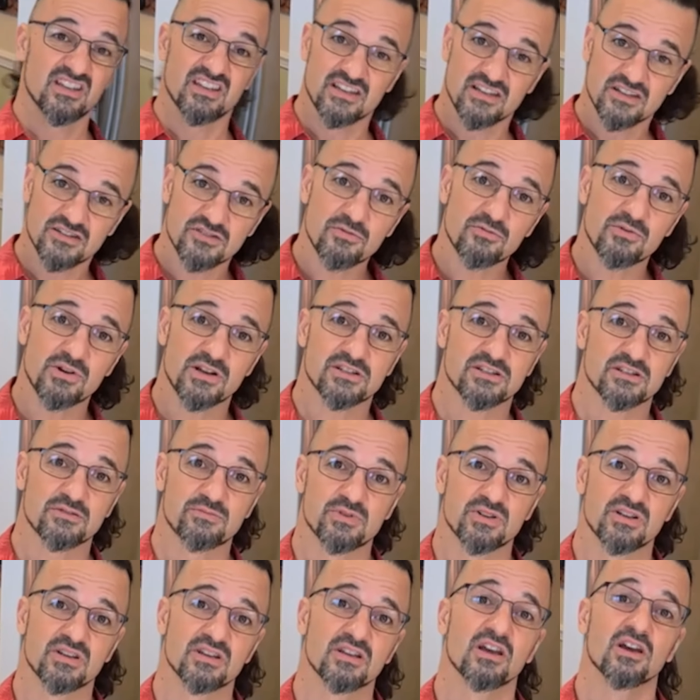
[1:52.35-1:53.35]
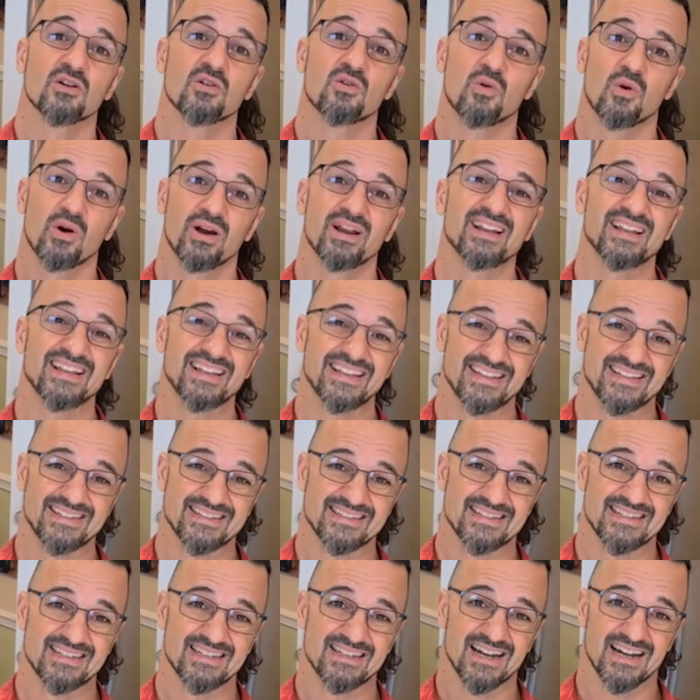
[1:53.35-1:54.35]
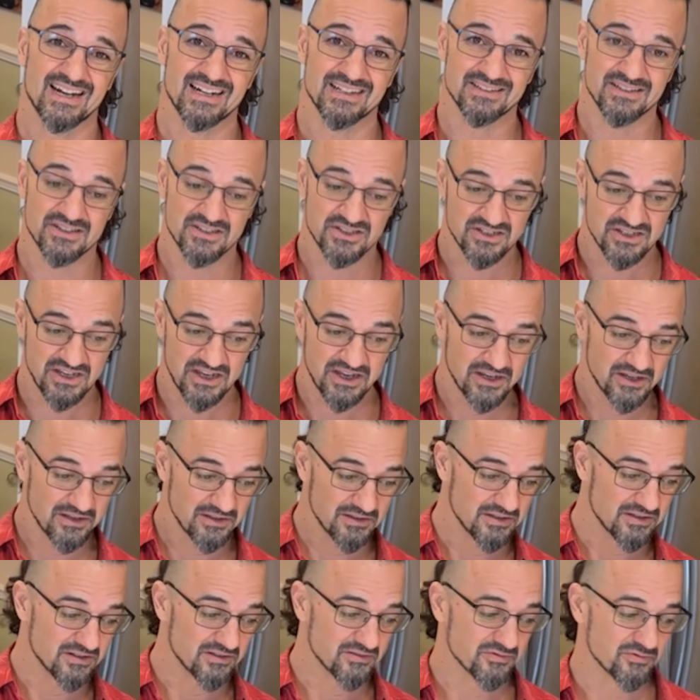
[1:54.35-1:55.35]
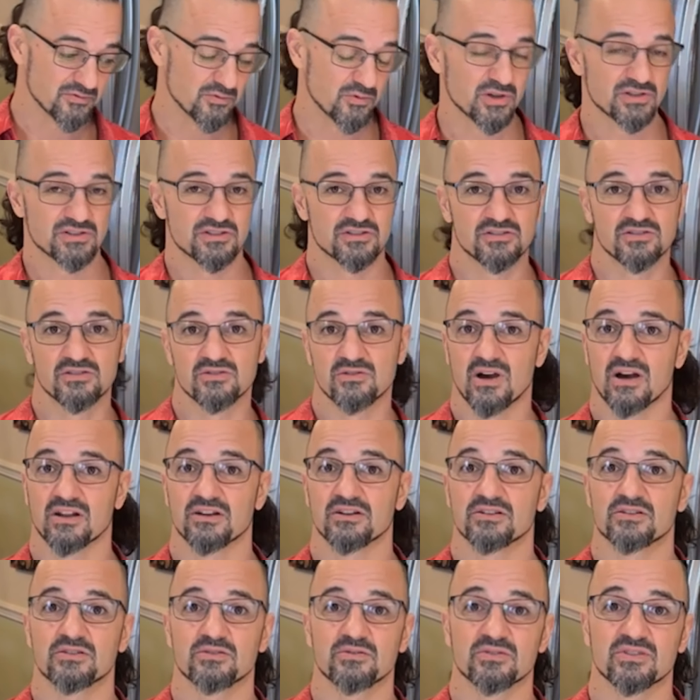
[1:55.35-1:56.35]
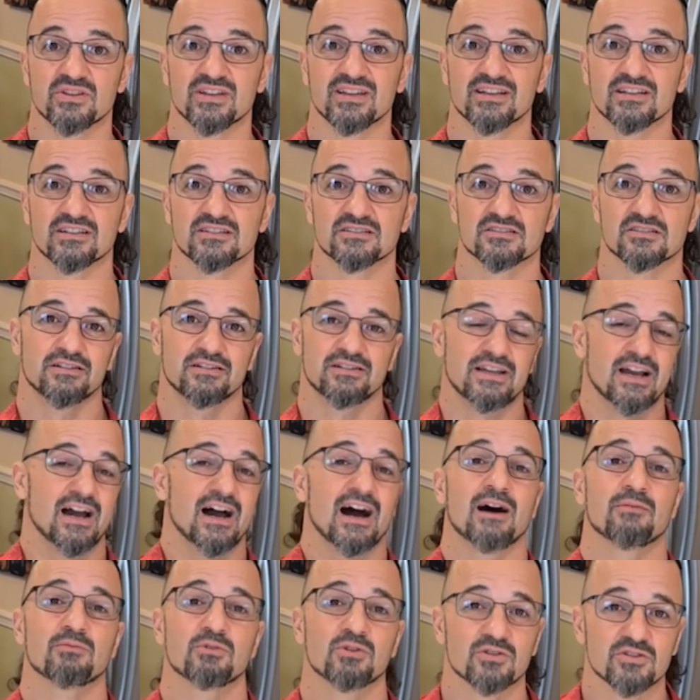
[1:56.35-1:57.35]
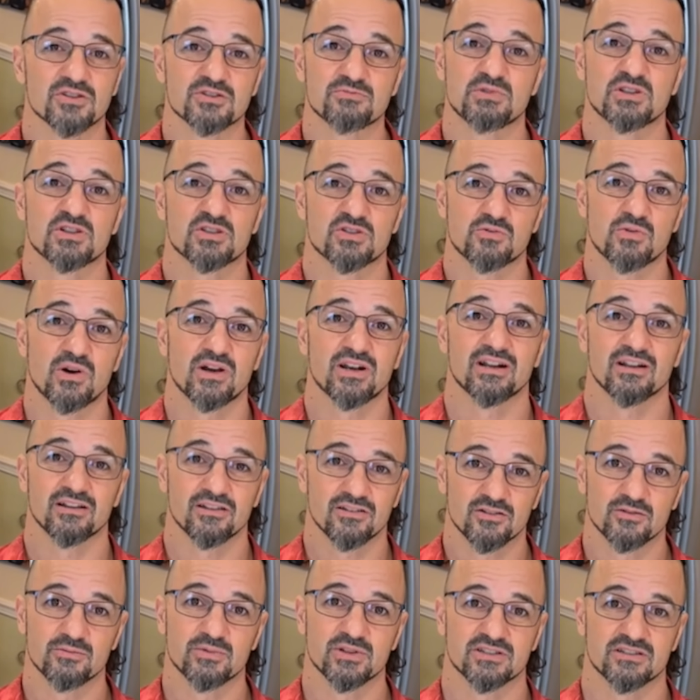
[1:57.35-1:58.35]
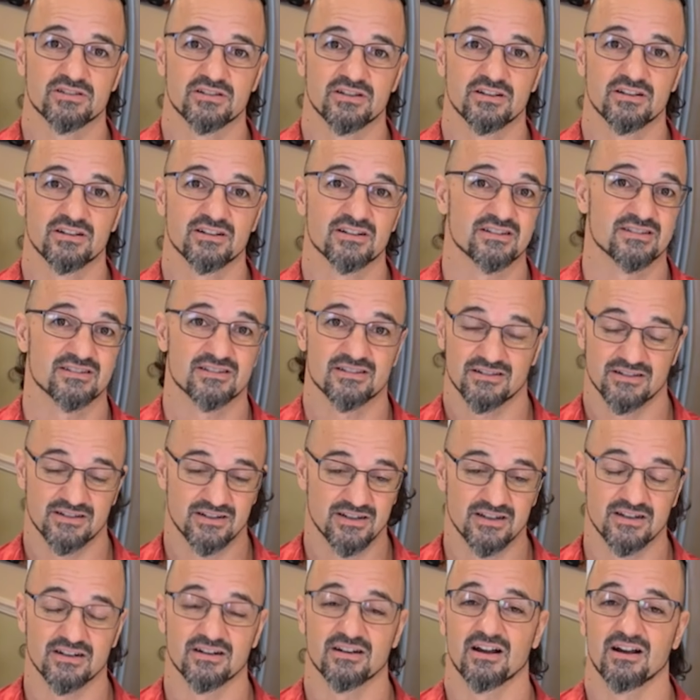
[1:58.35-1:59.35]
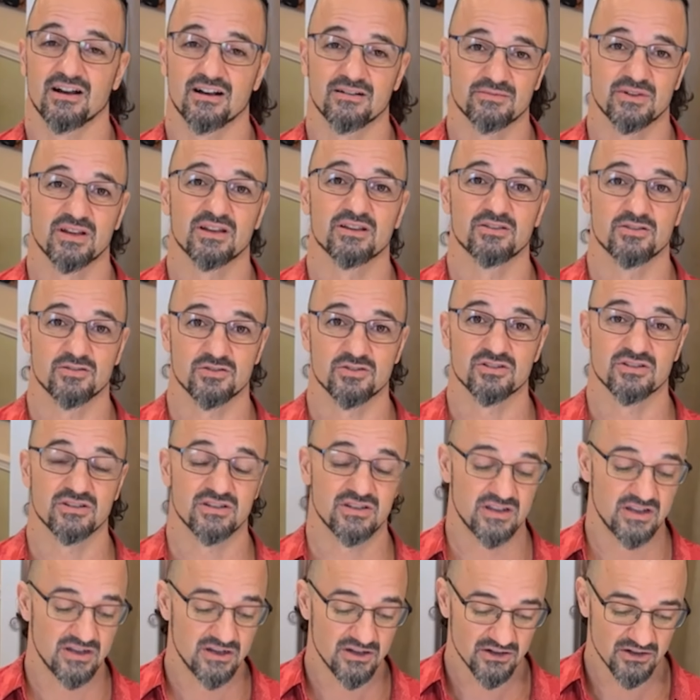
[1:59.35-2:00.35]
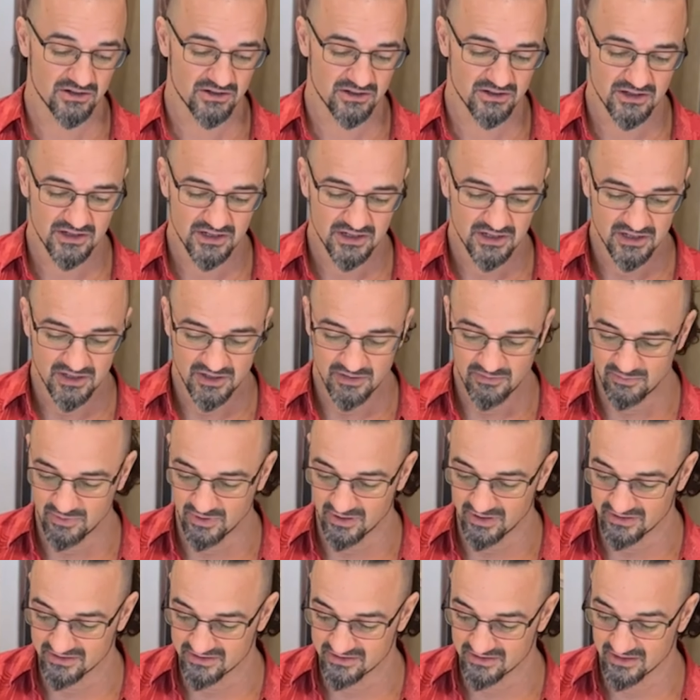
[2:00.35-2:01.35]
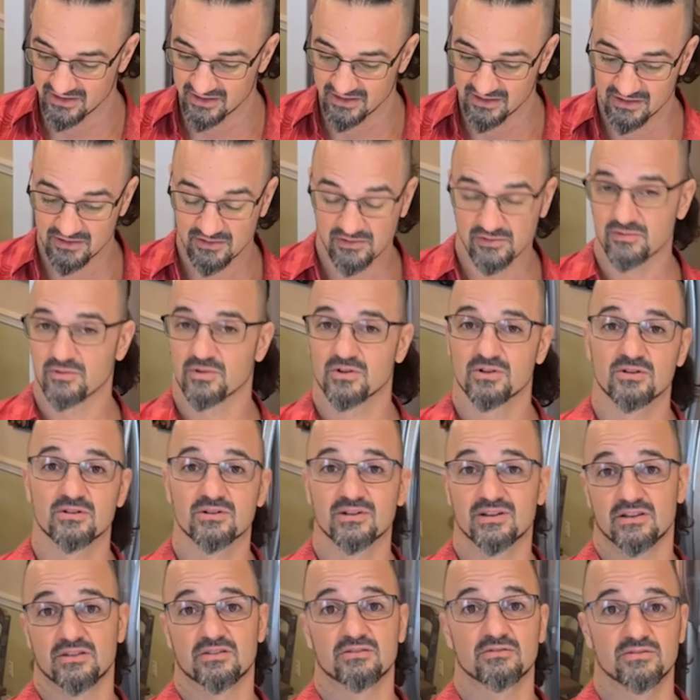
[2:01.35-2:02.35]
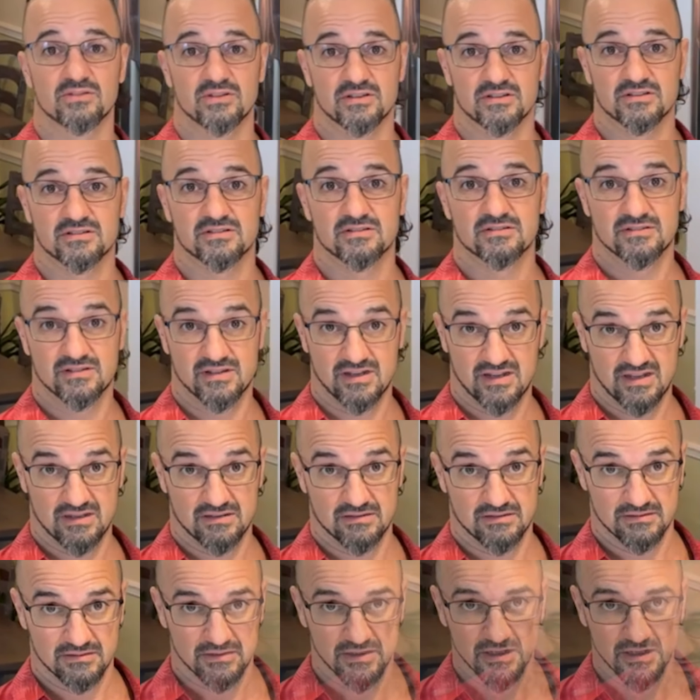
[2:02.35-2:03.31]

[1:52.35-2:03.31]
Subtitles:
is a recipe, quite easy on the scale of what to do, how to do things. Yeah, I'm going to be sweating a little bit today because, again, I'm not usually here, but we're going to get through this together.